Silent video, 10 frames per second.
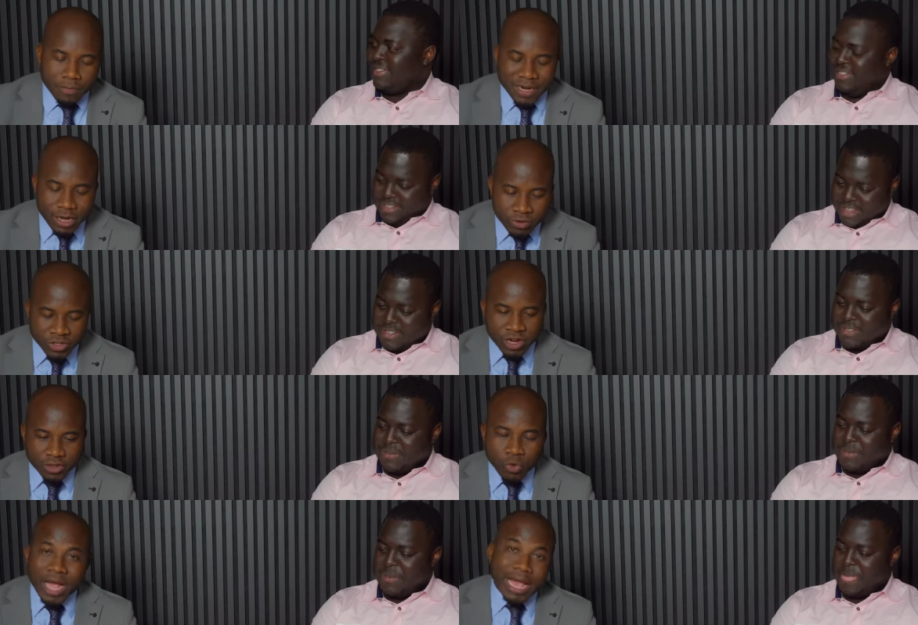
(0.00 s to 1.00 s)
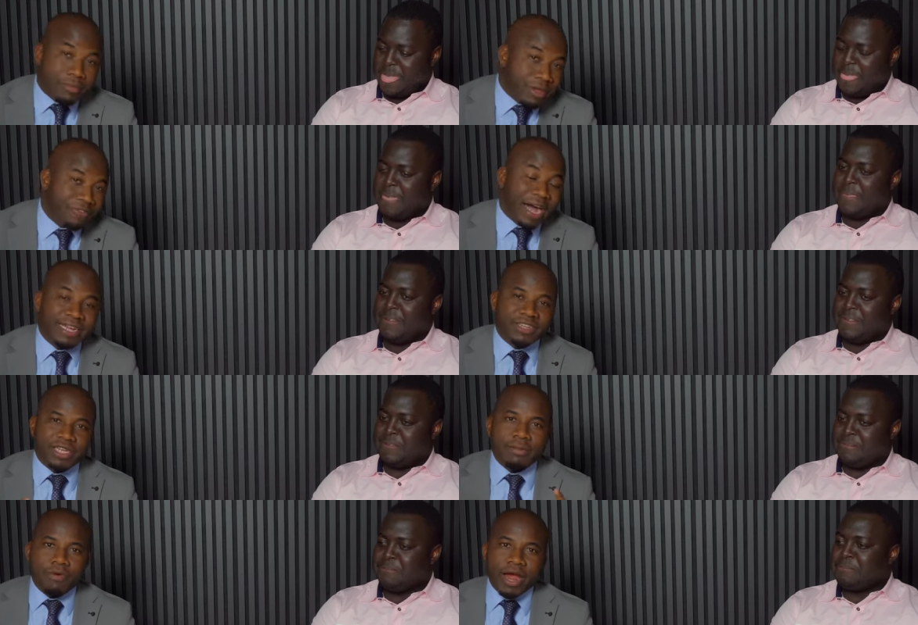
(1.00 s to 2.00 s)
Speaker 1: but the yes. reason as why I am
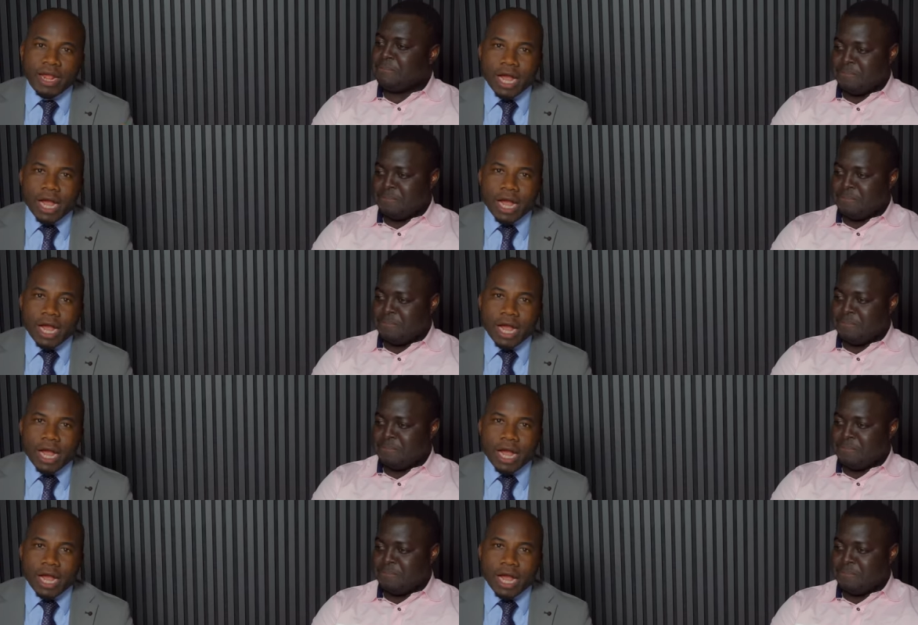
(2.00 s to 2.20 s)
inviting Brian